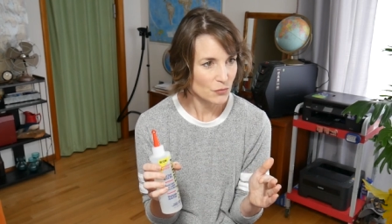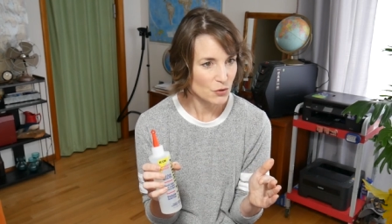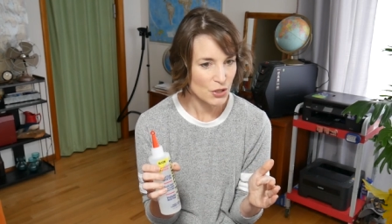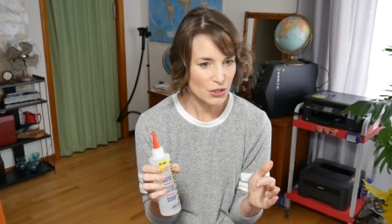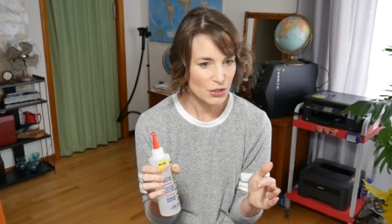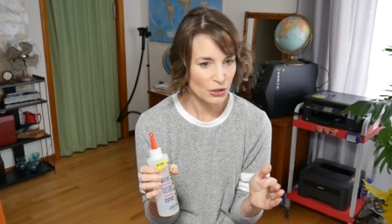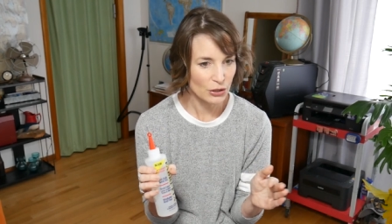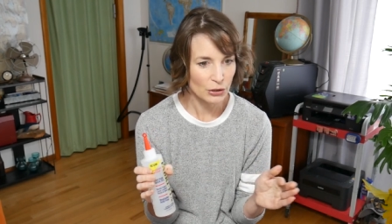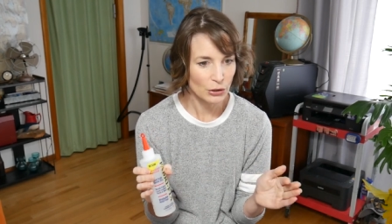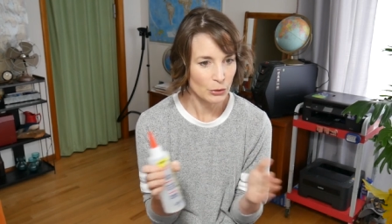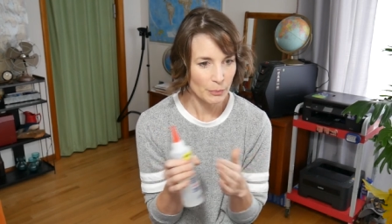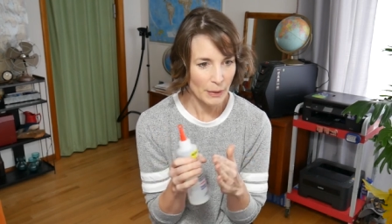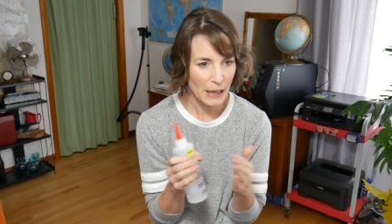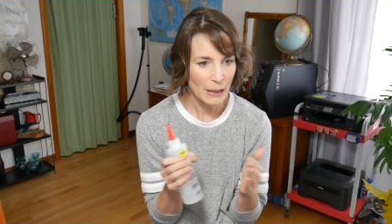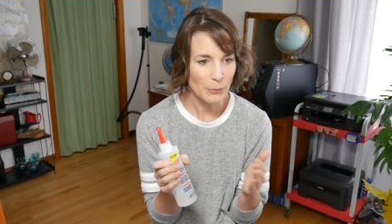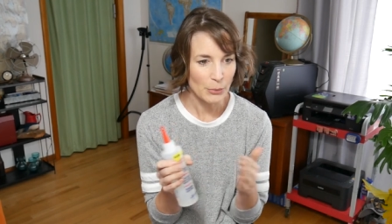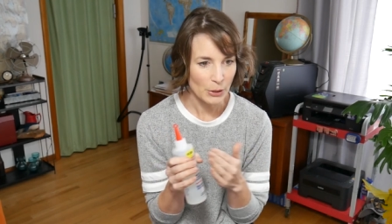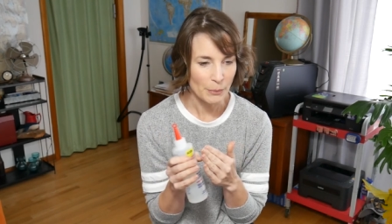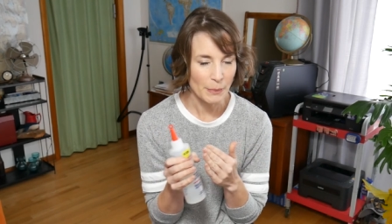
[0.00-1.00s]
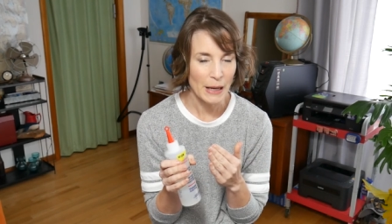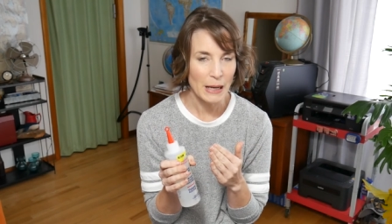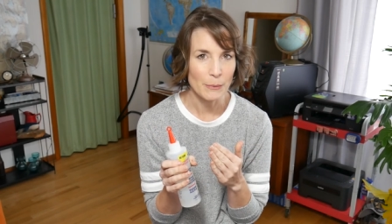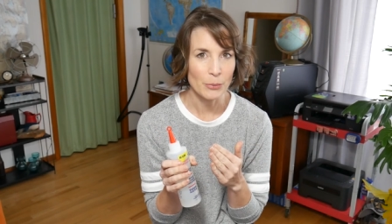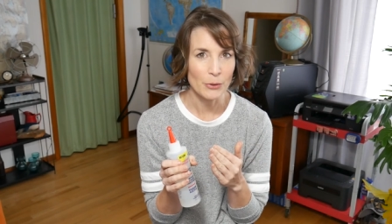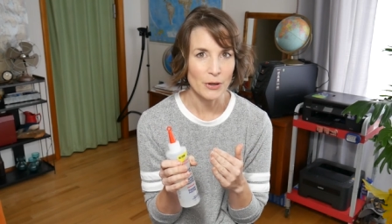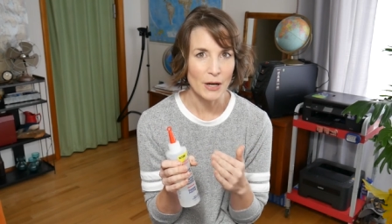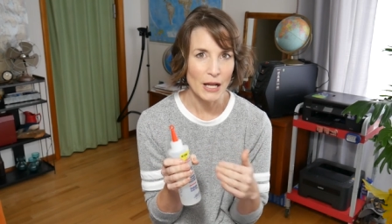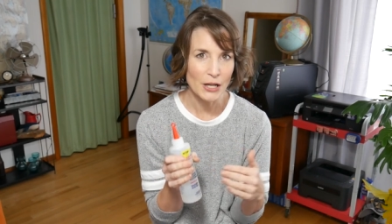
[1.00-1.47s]
just to glue paper to
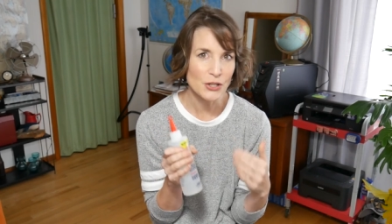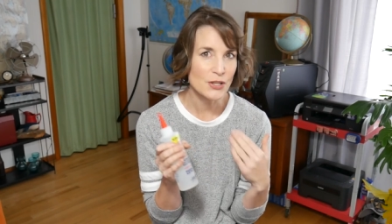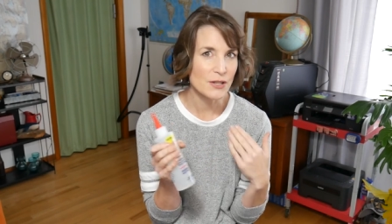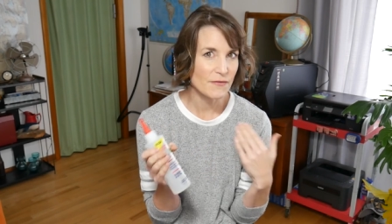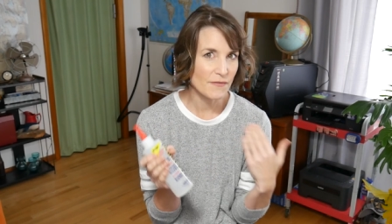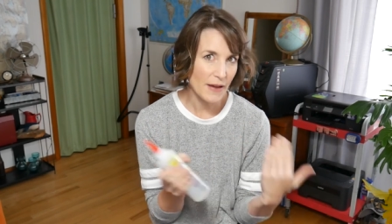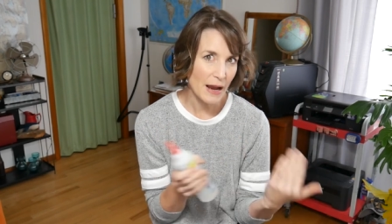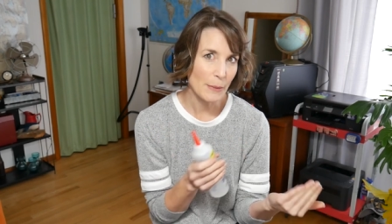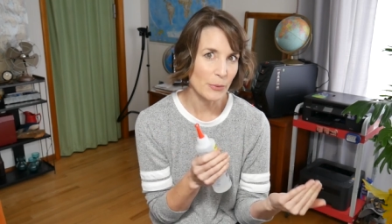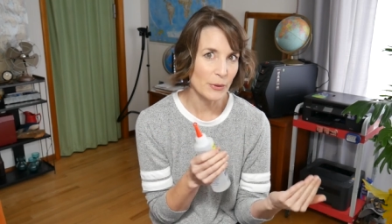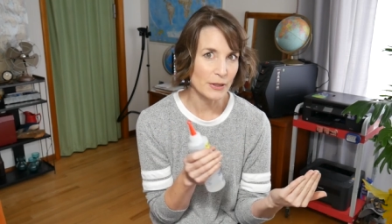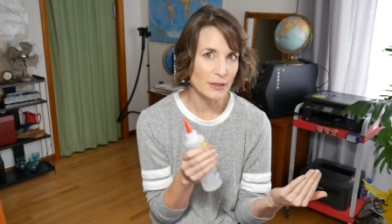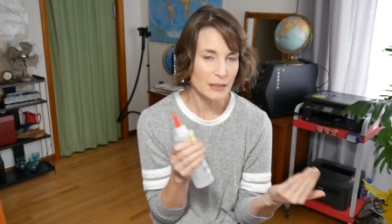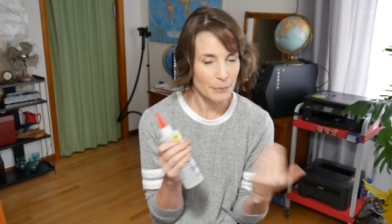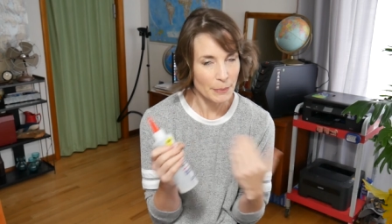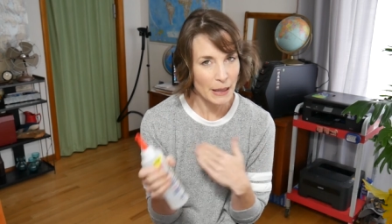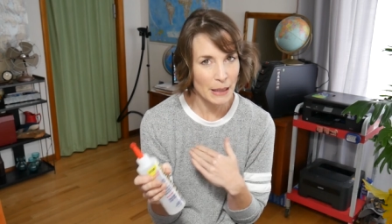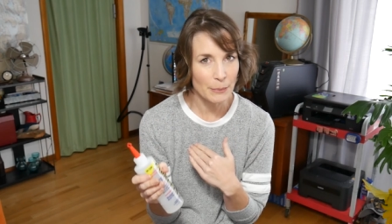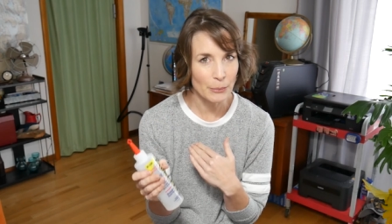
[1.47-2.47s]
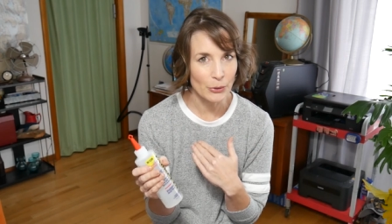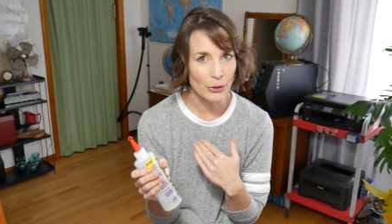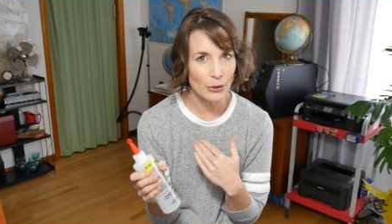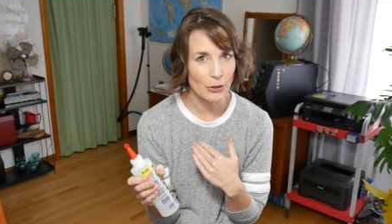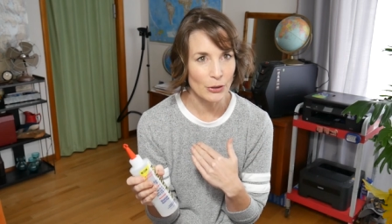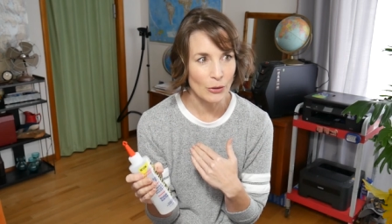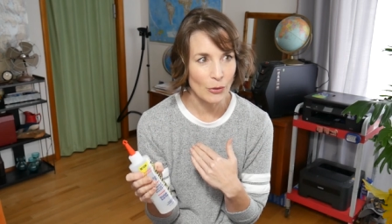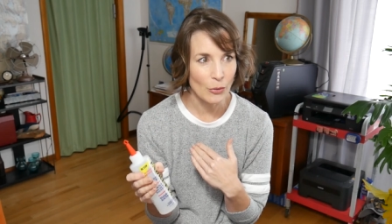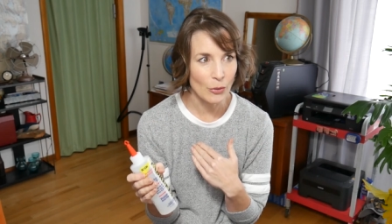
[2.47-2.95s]
paper, not just fabric to
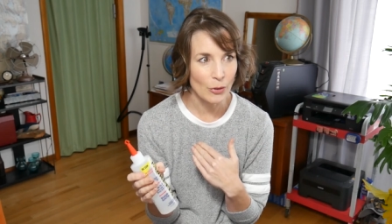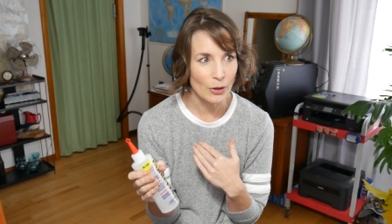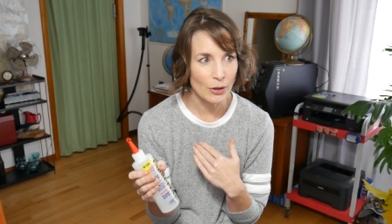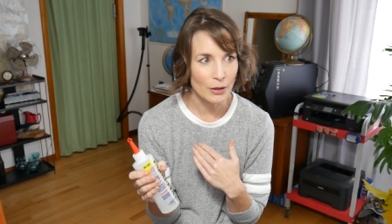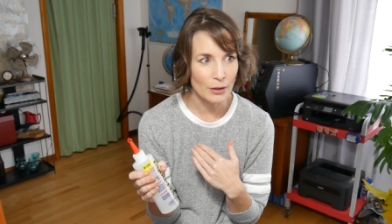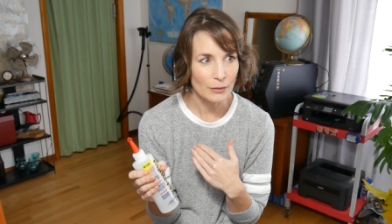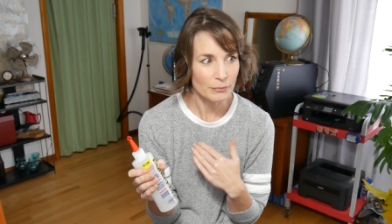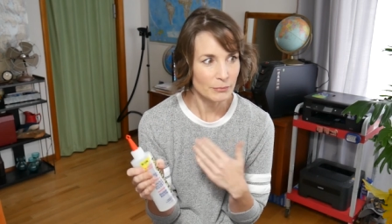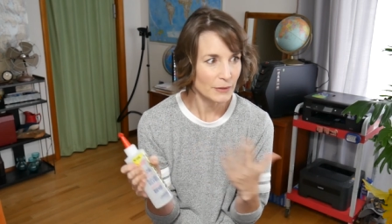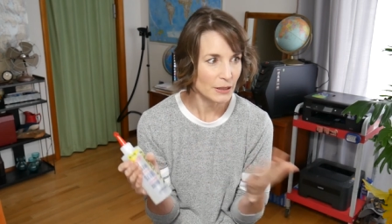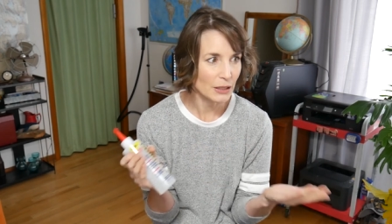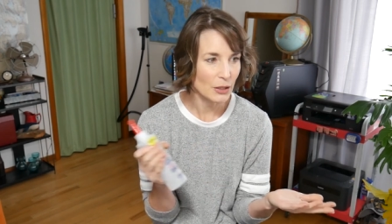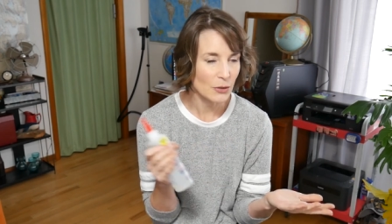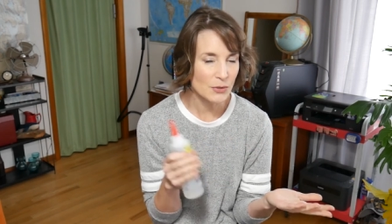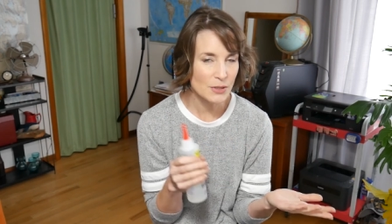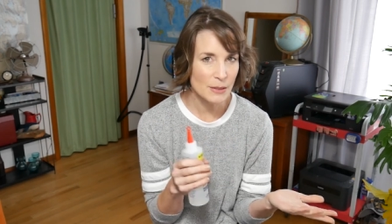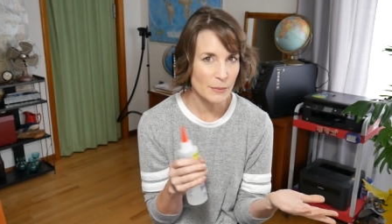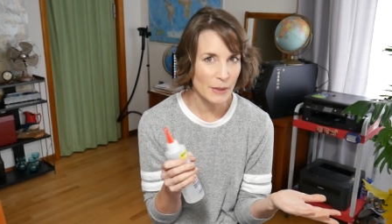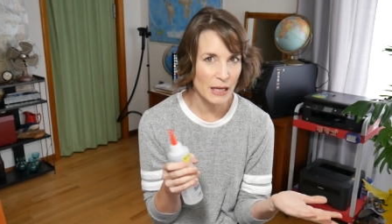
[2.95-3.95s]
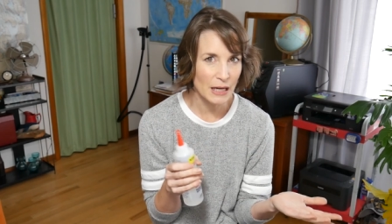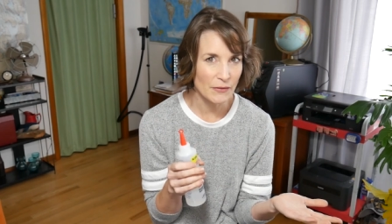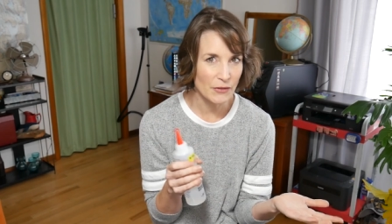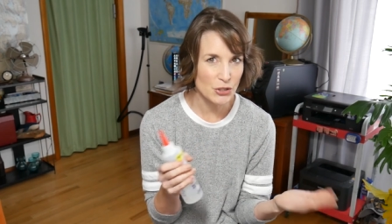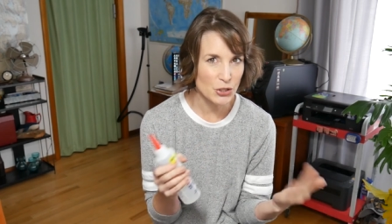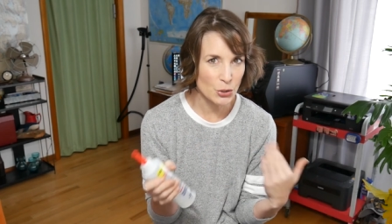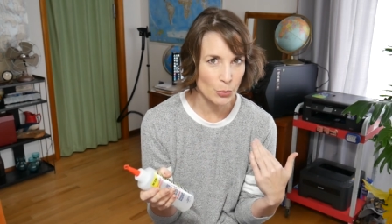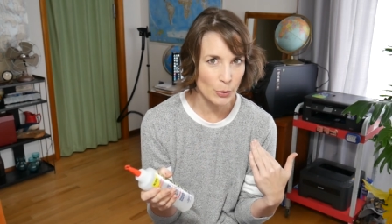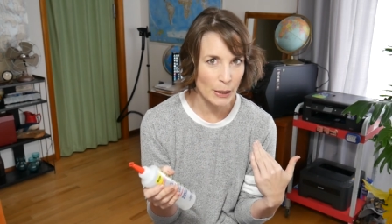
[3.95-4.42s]
paper or, you know, some kind of
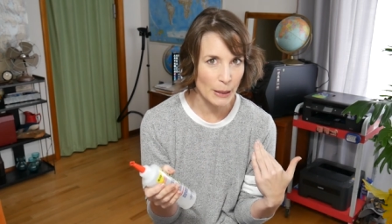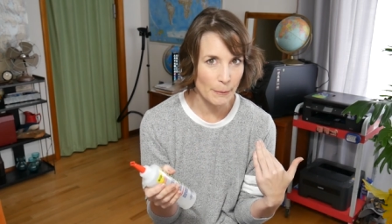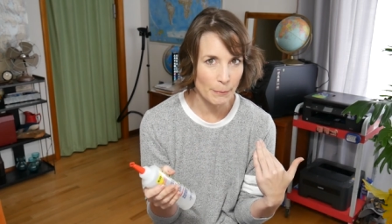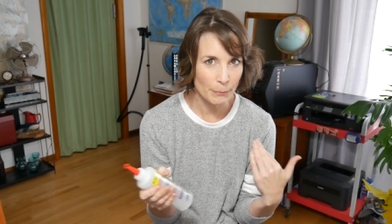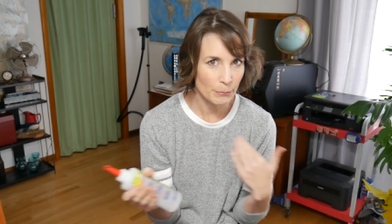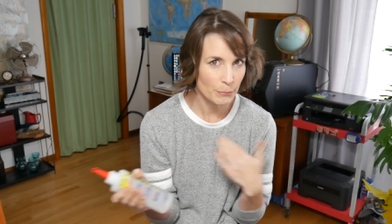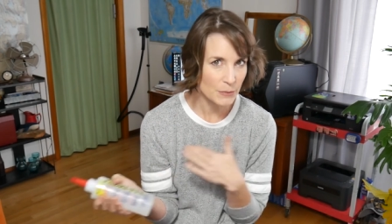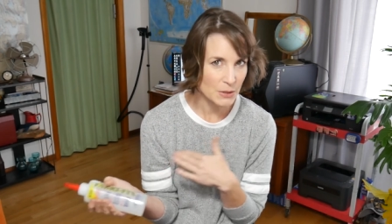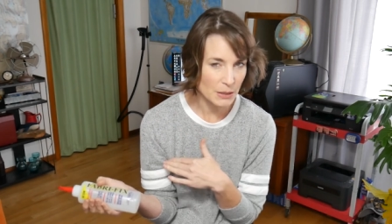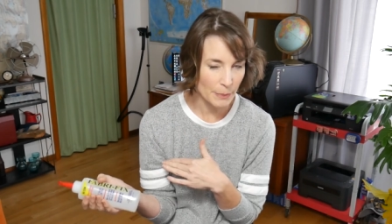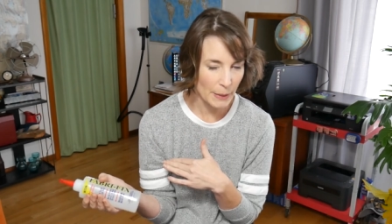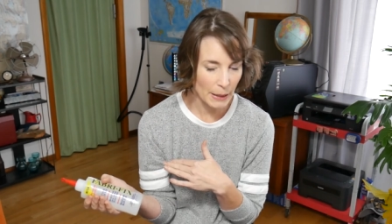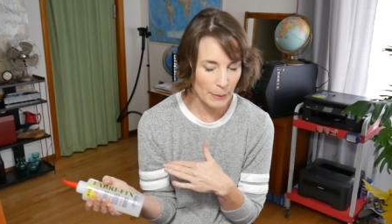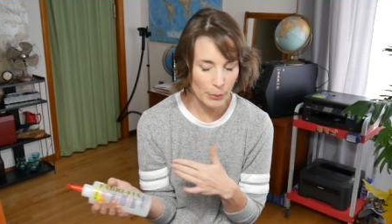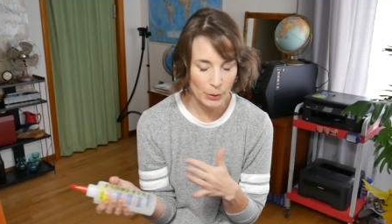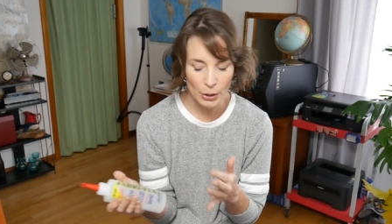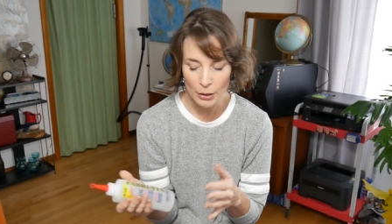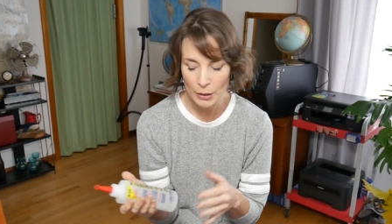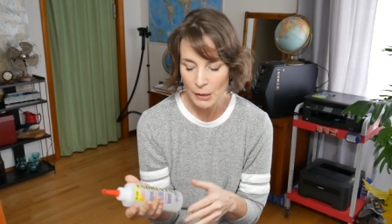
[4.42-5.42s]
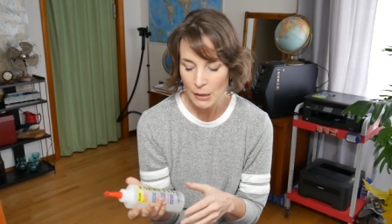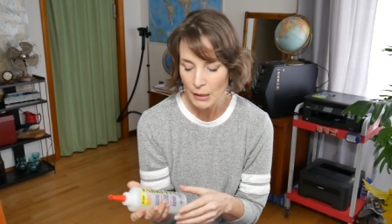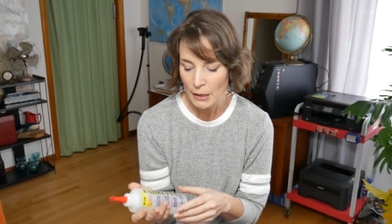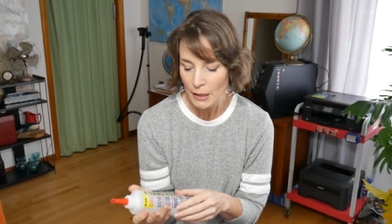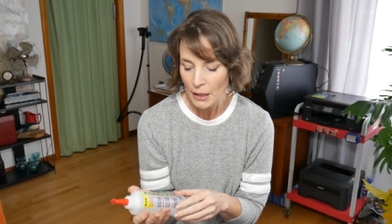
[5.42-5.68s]
a trim to paper.